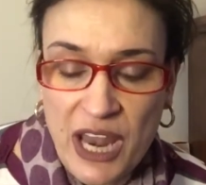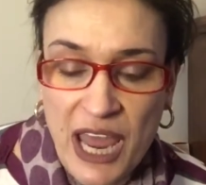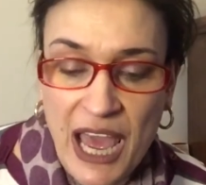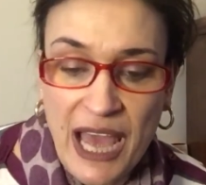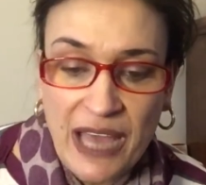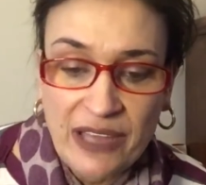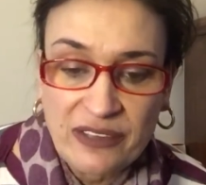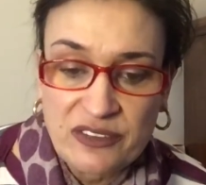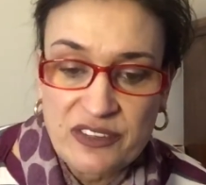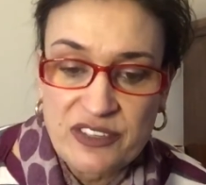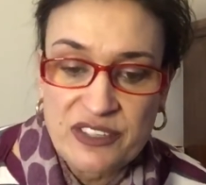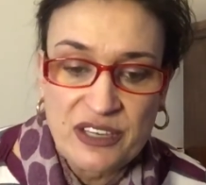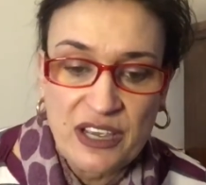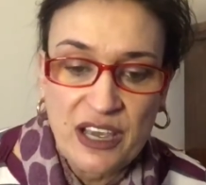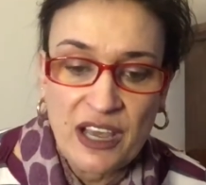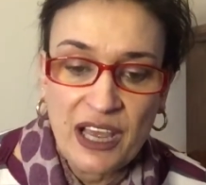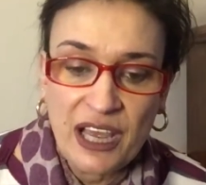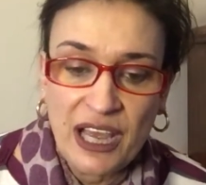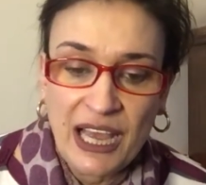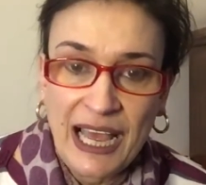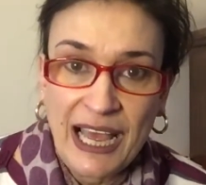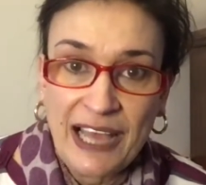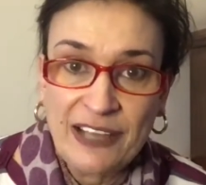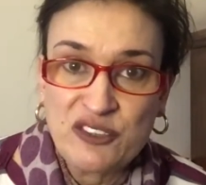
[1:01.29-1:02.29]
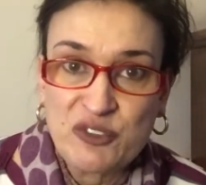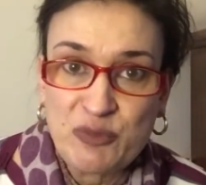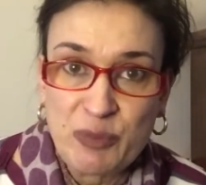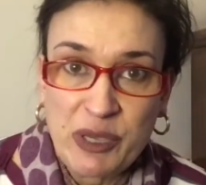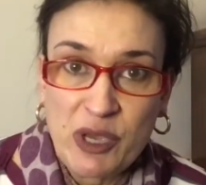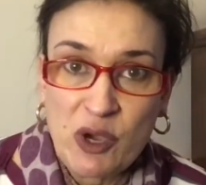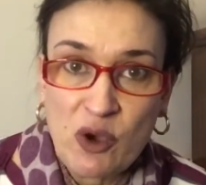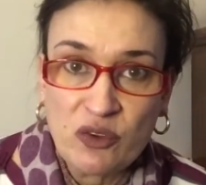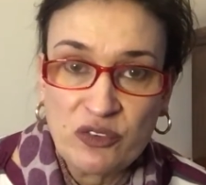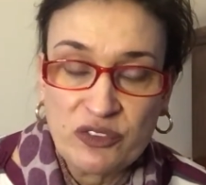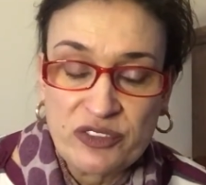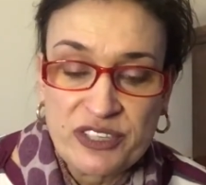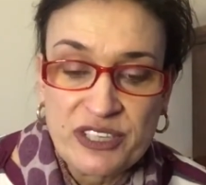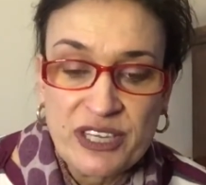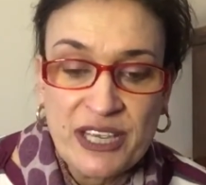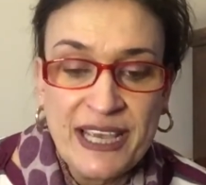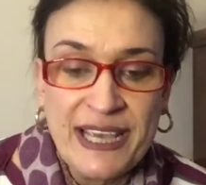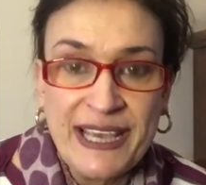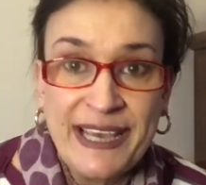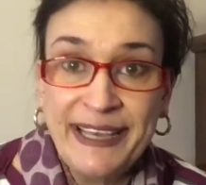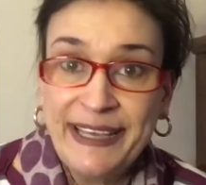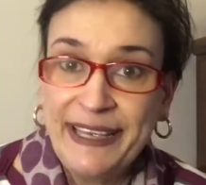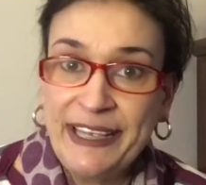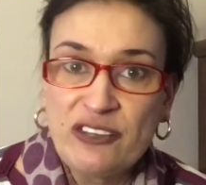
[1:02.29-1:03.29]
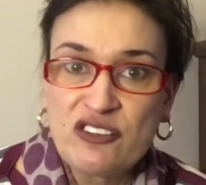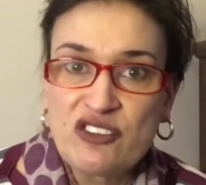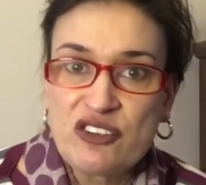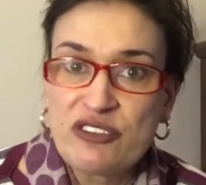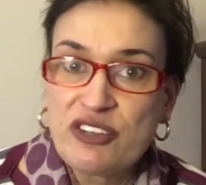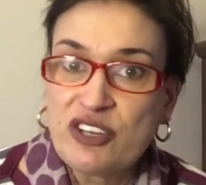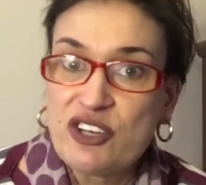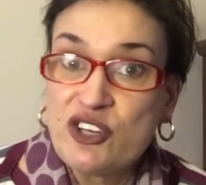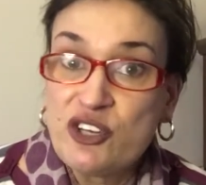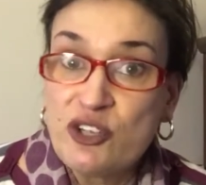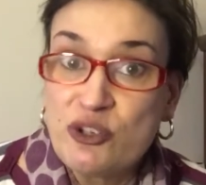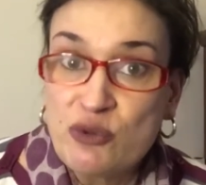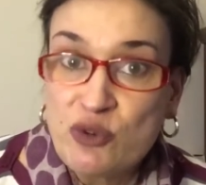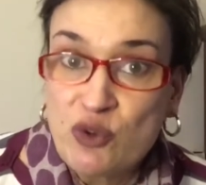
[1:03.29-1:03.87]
and beyond, into the new